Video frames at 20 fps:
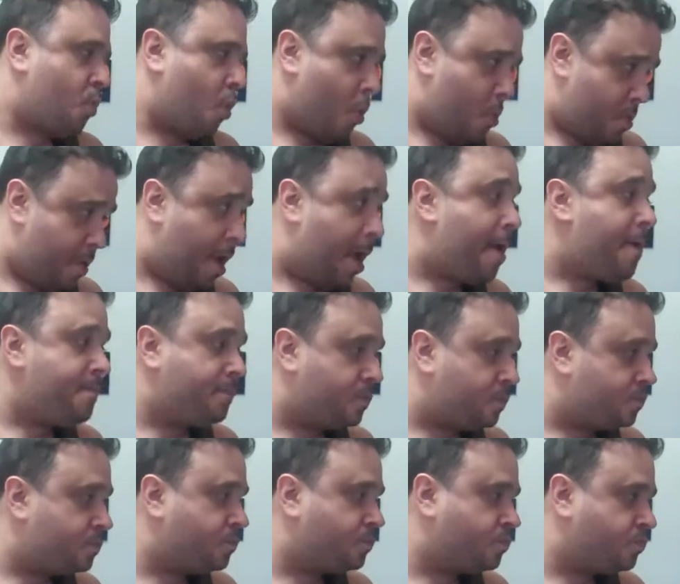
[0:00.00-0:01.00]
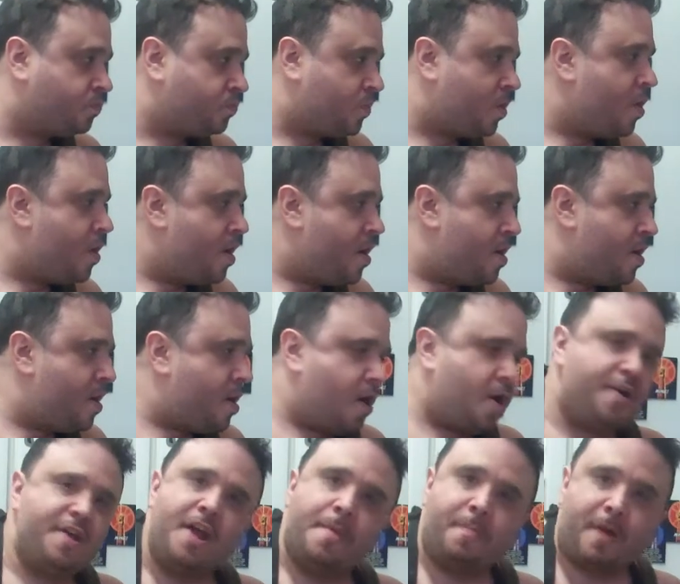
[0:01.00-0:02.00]
Okay.
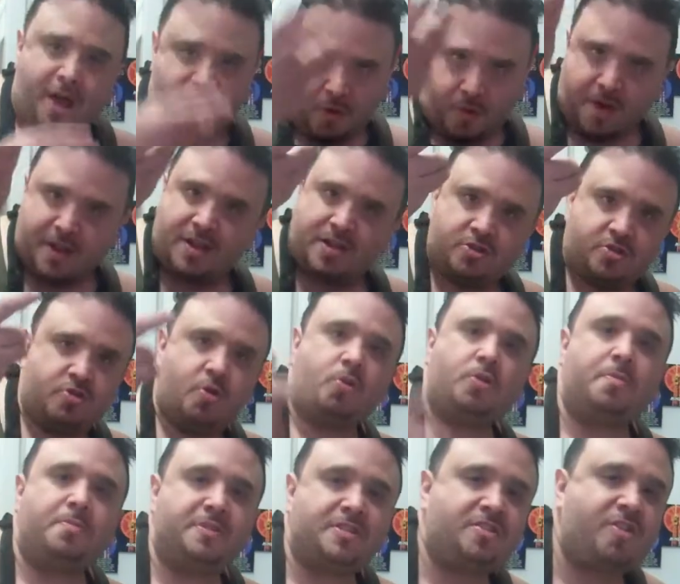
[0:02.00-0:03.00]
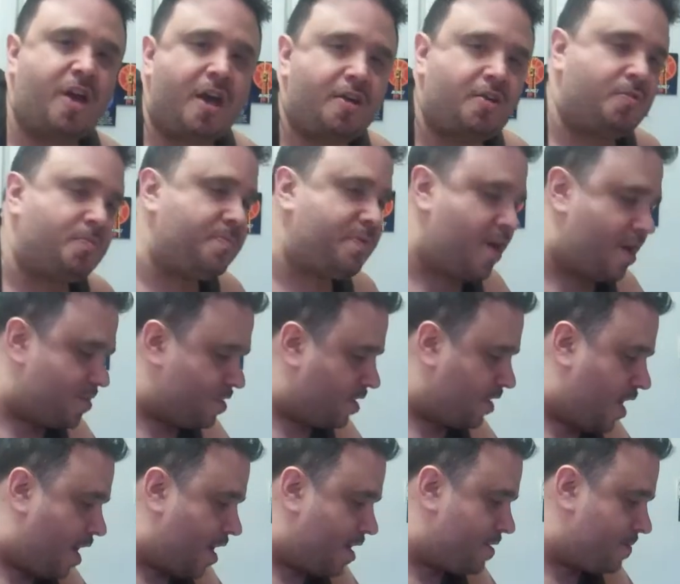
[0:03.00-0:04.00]
Oh yeah, by the way, his No Limits title will be on the
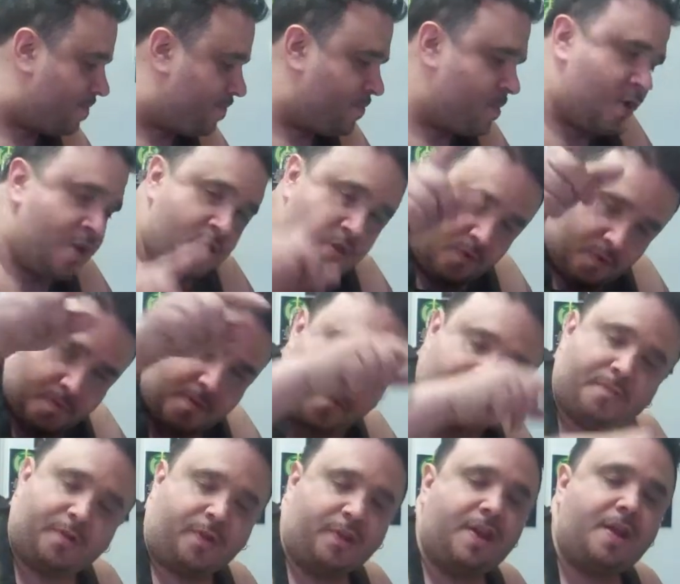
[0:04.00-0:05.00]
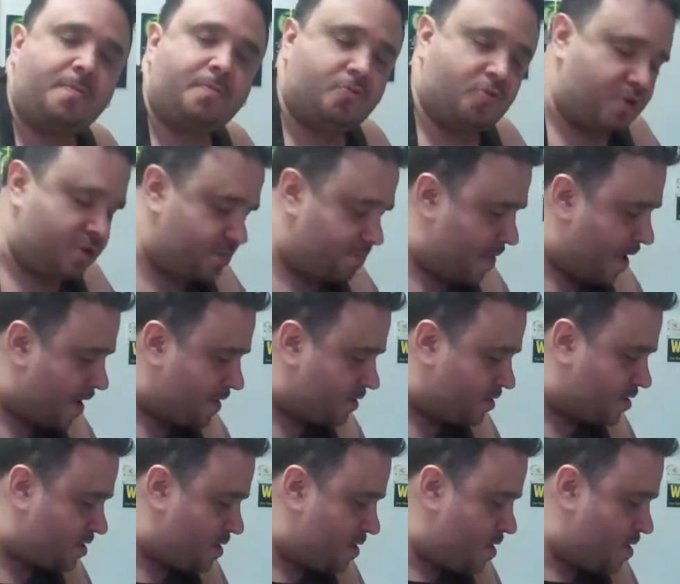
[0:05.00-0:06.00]
line. Remember the name Chris
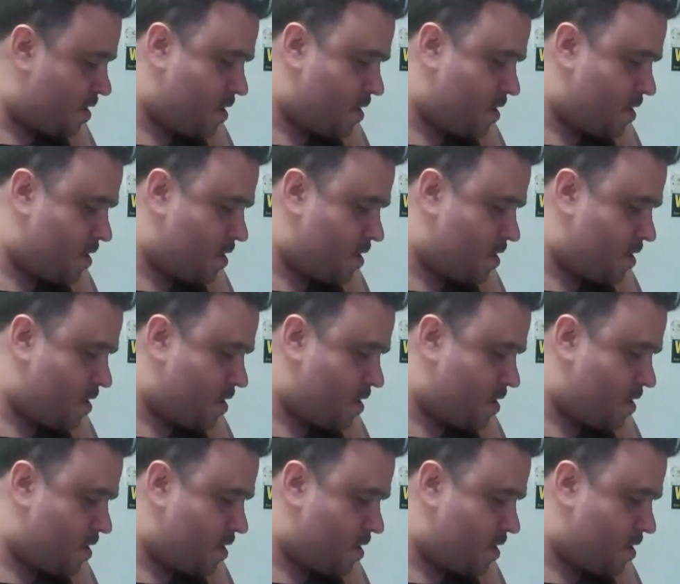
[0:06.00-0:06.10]
Banks.